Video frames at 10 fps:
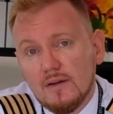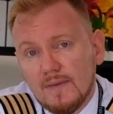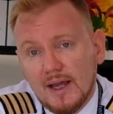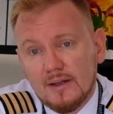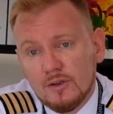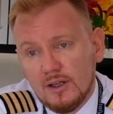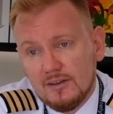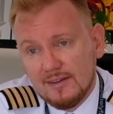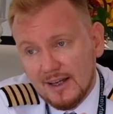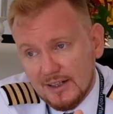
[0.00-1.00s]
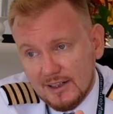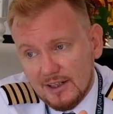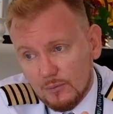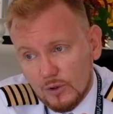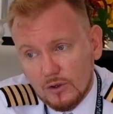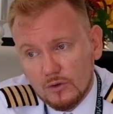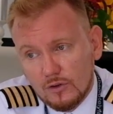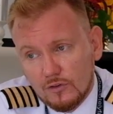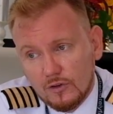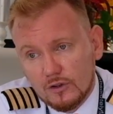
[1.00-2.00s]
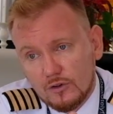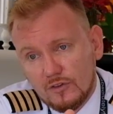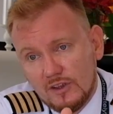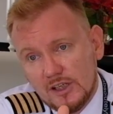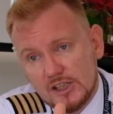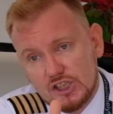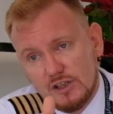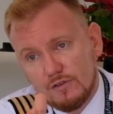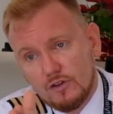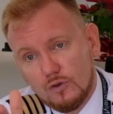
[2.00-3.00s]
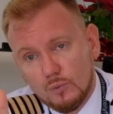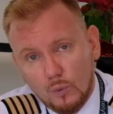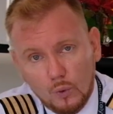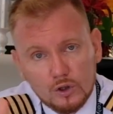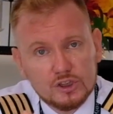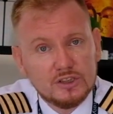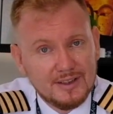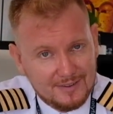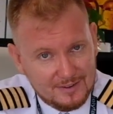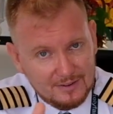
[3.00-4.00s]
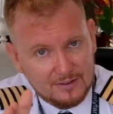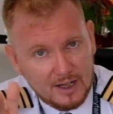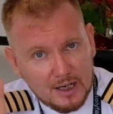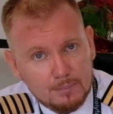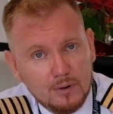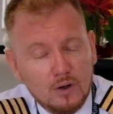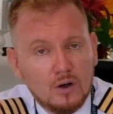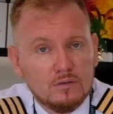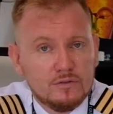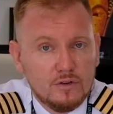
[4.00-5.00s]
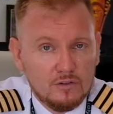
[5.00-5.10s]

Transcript: then it's likely that we are going to start to see a shift towards this type of,